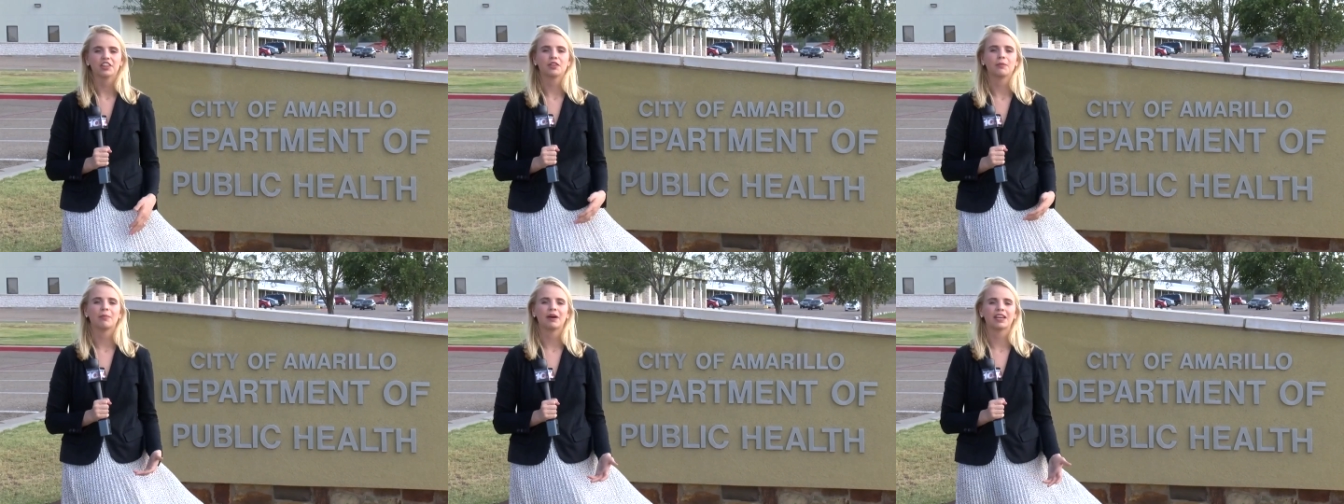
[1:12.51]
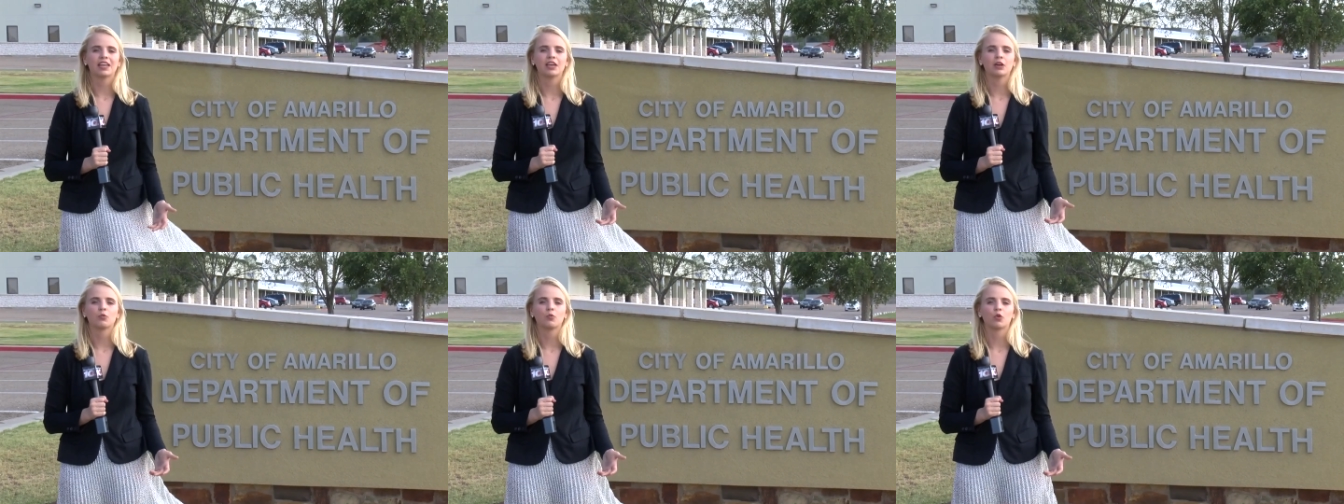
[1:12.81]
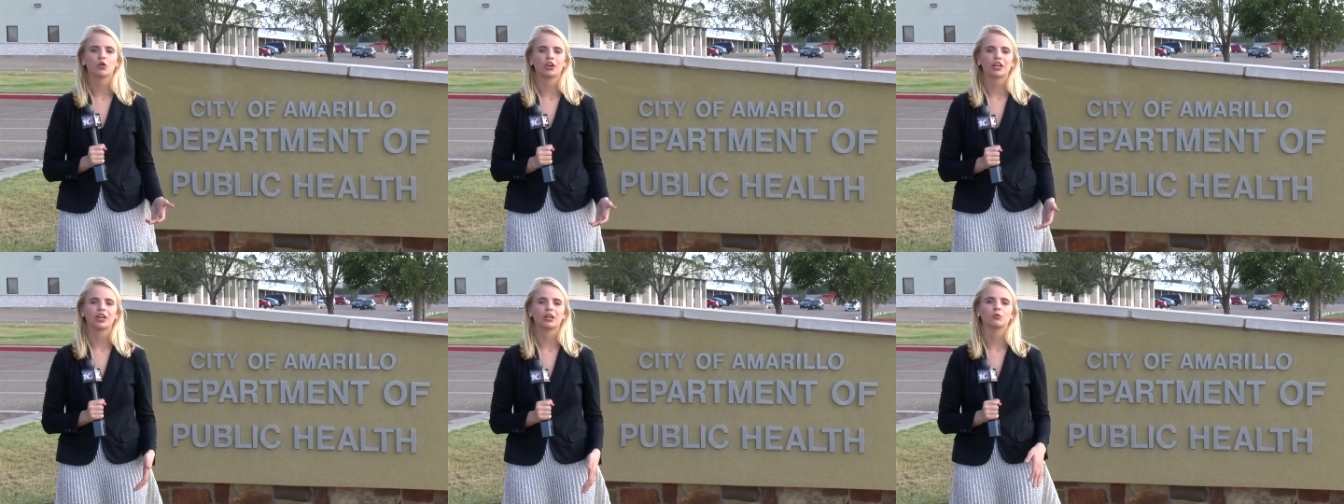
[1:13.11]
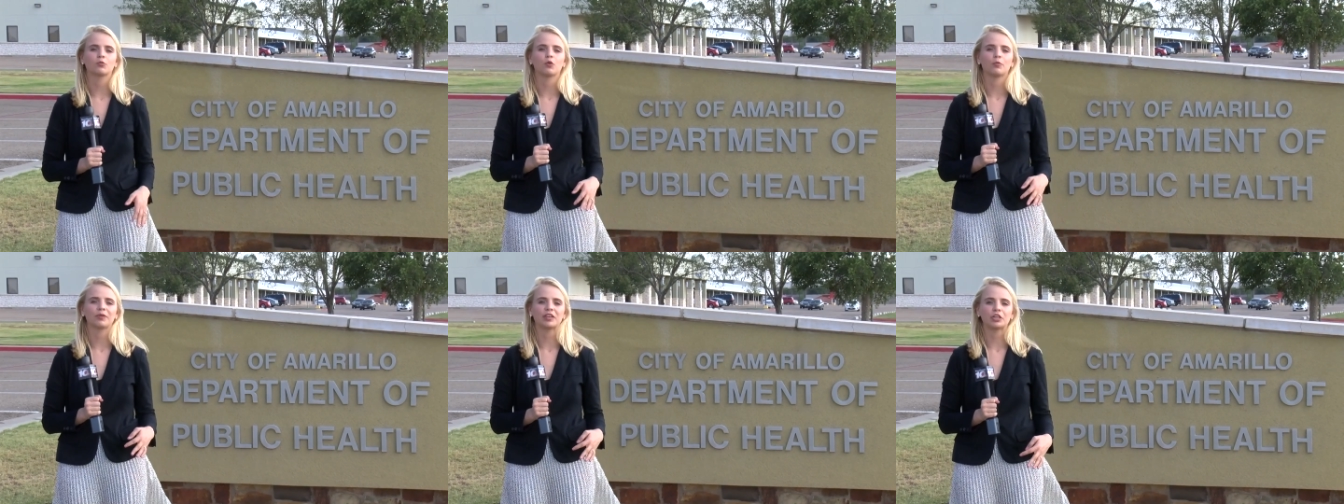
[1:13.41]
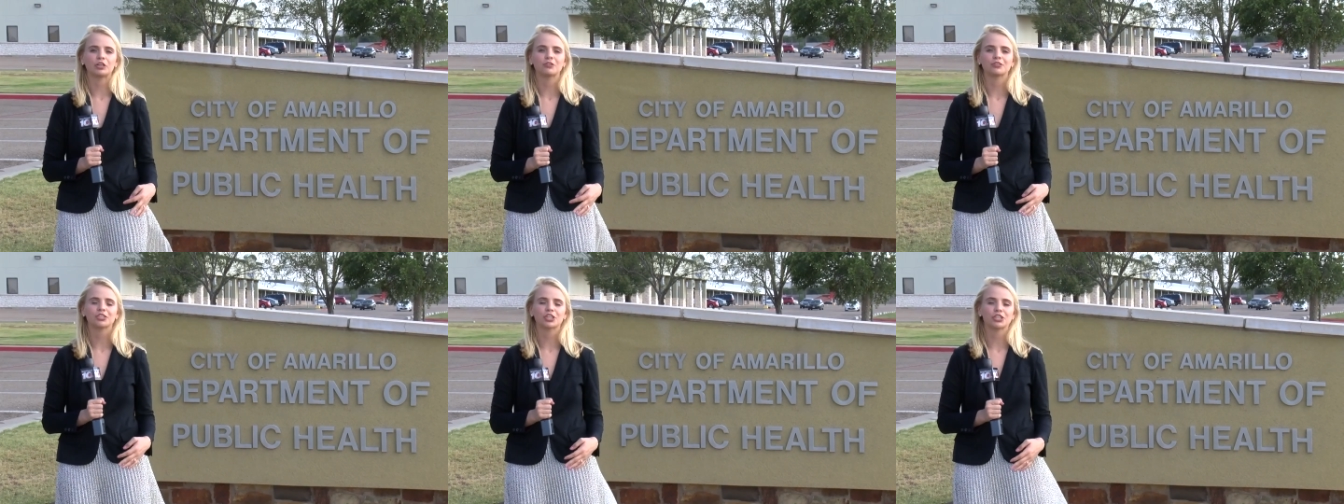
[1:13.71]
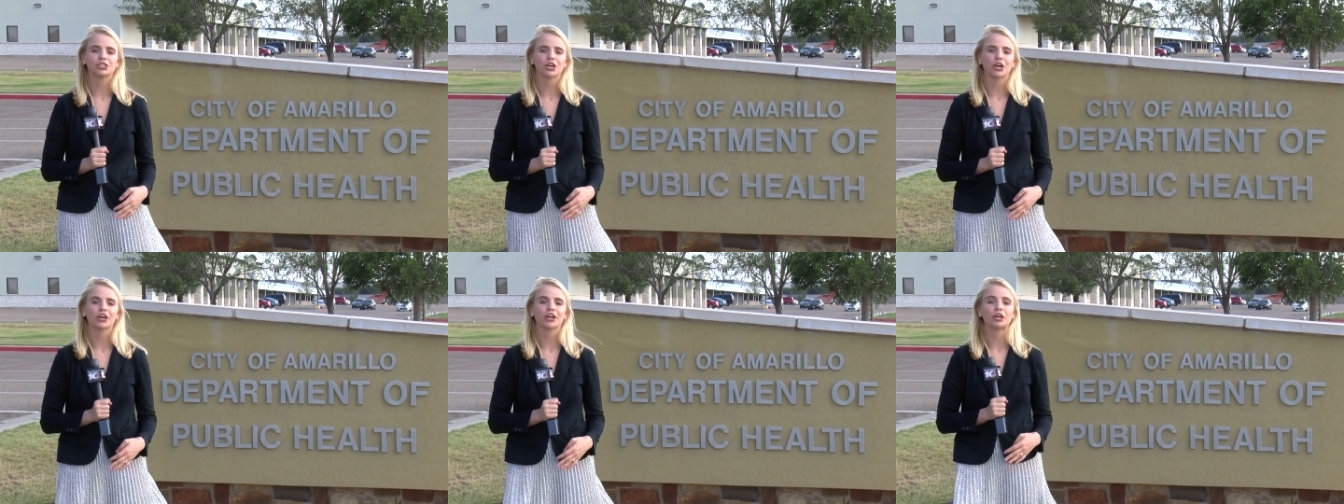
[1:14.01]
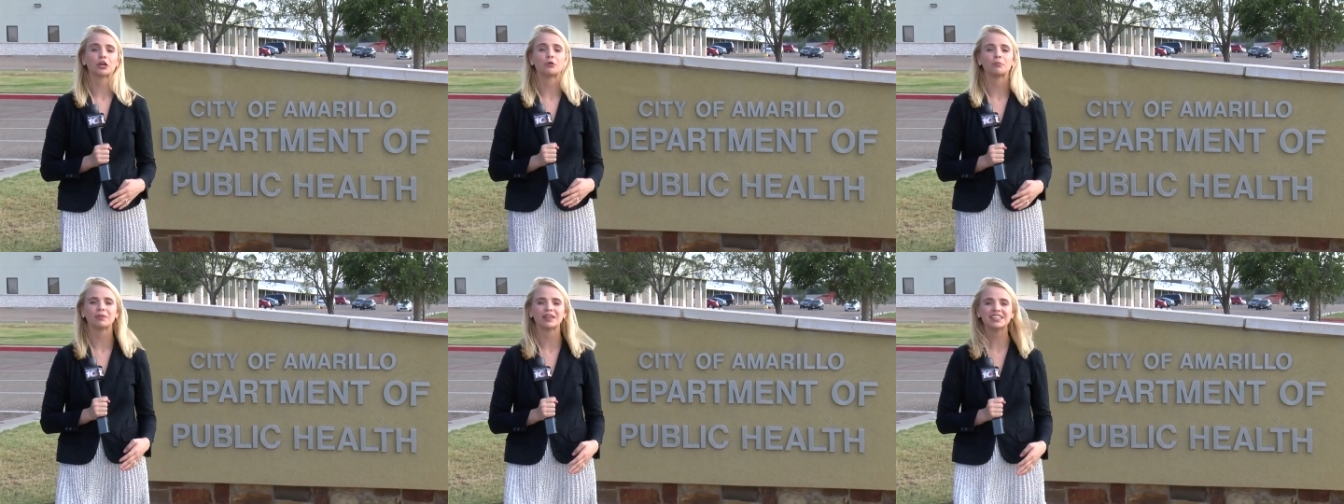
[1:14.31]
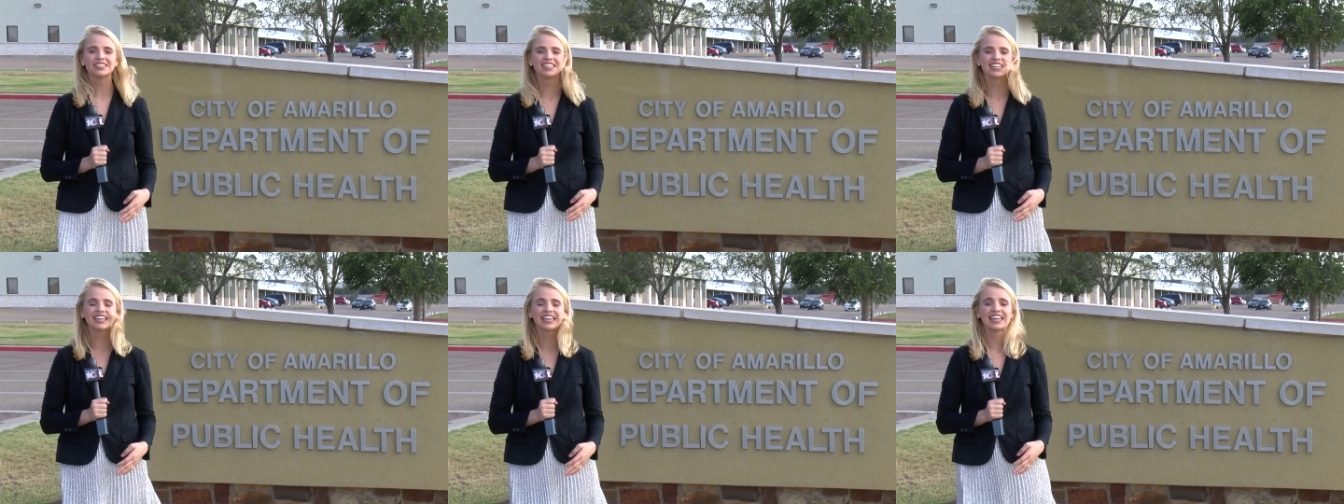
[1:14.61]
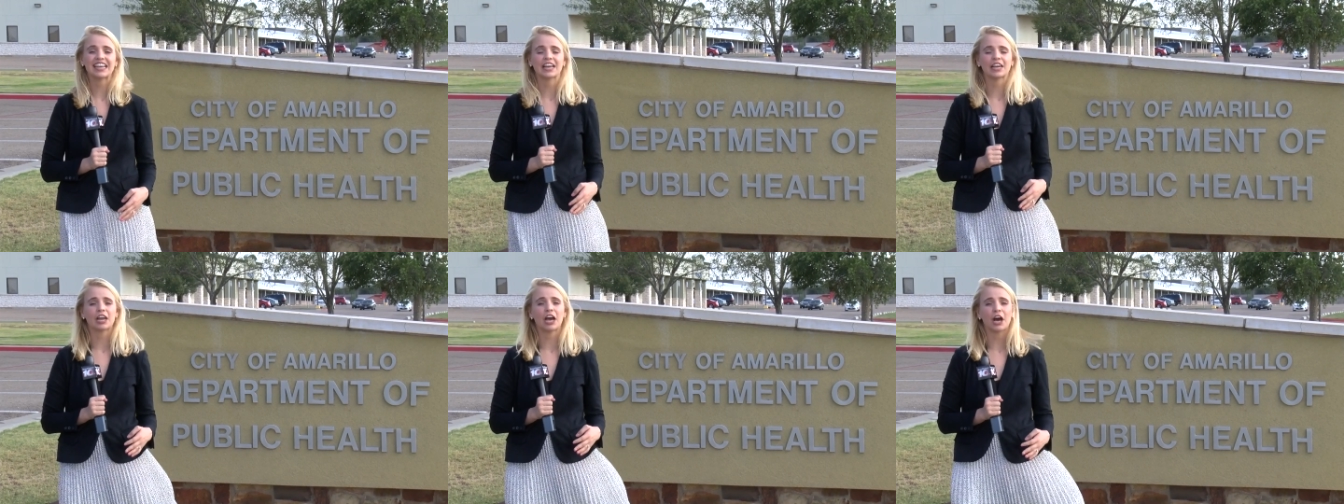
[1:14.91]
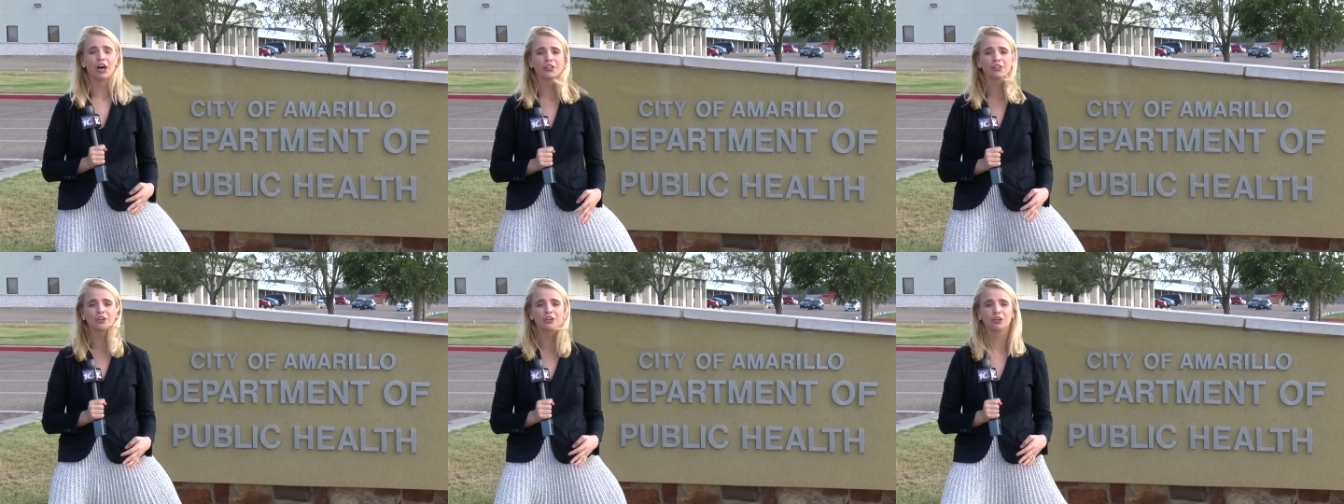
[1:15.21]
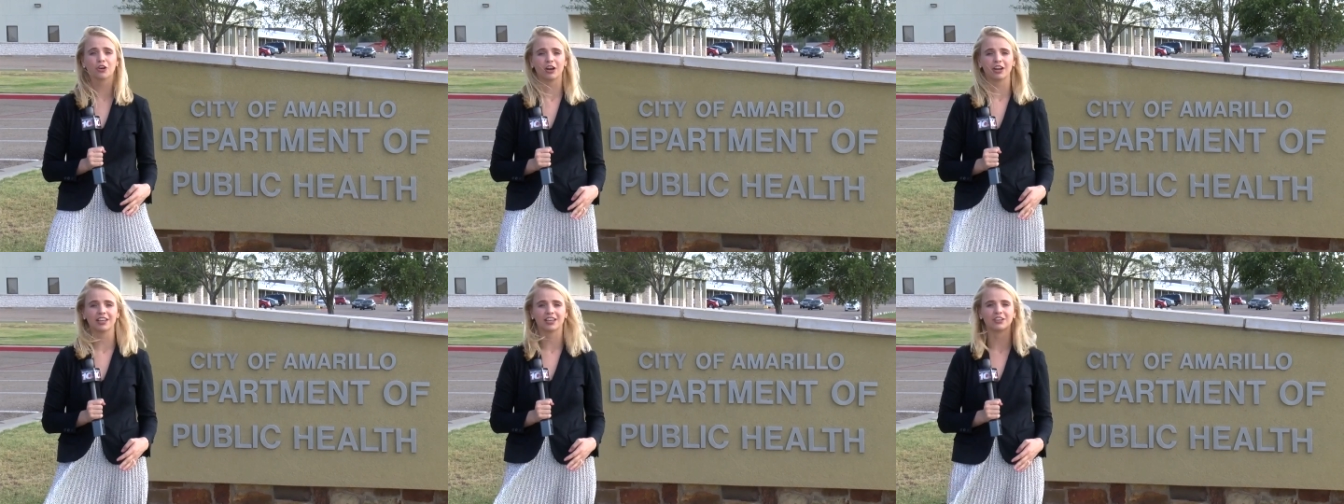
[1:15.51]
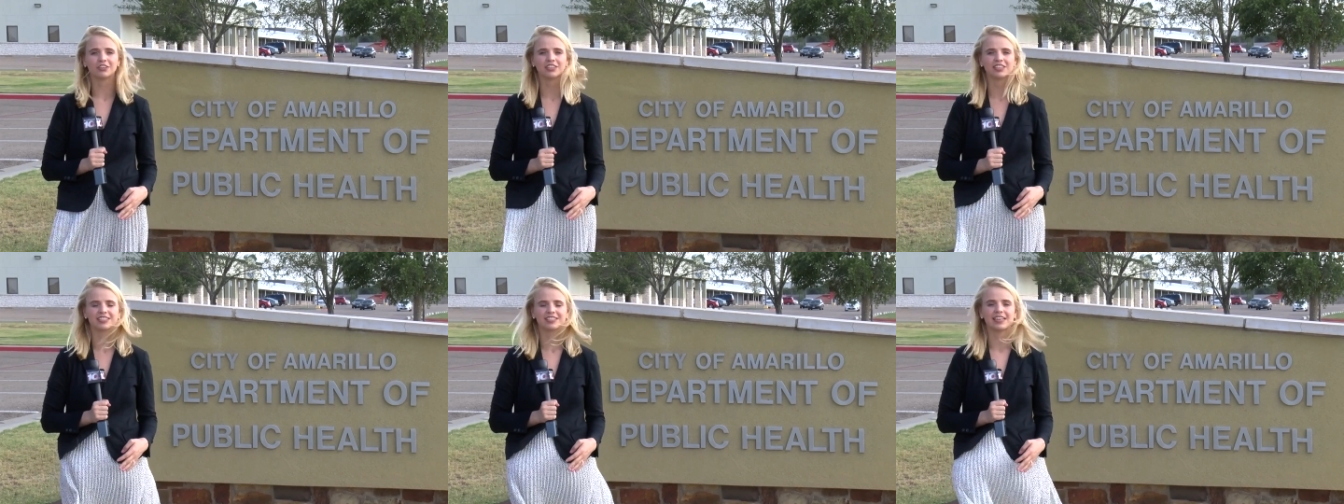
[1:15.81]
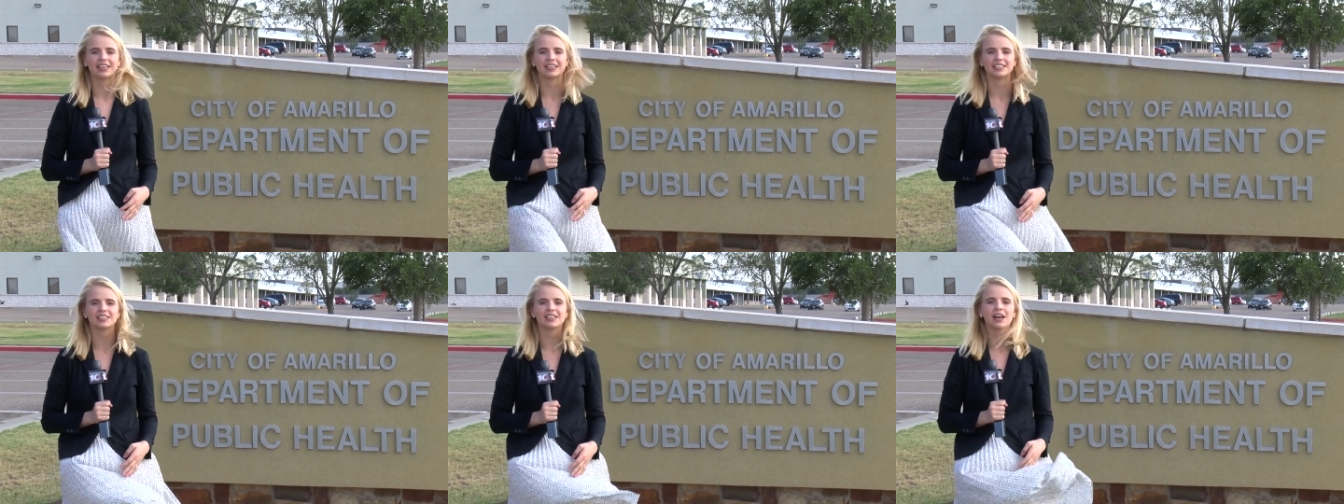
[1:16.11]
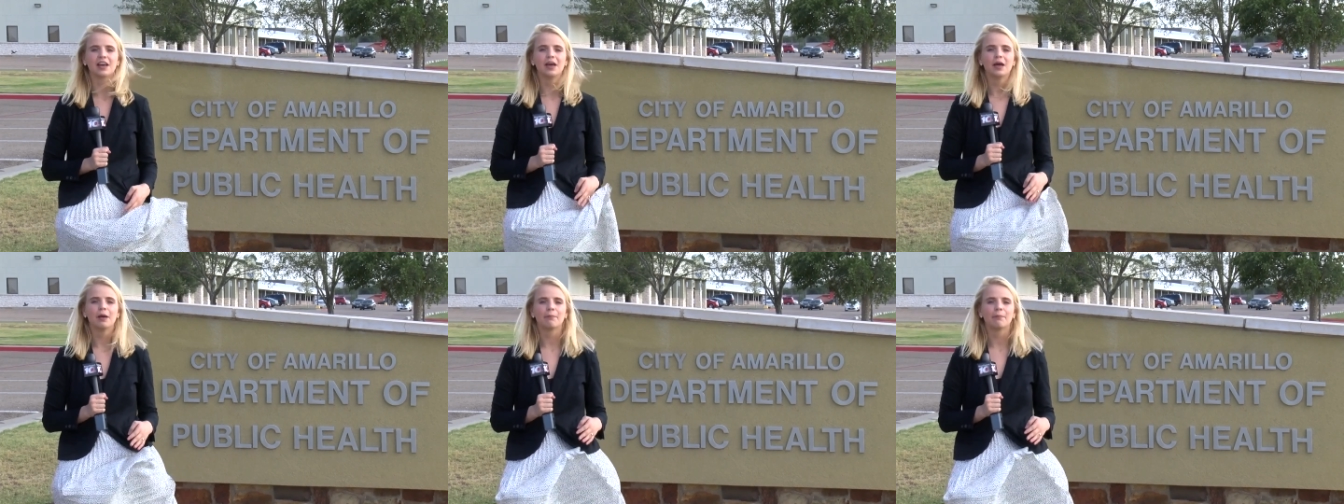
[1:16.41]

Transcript: The money awarded will be used to target obesity and other chronic illnesses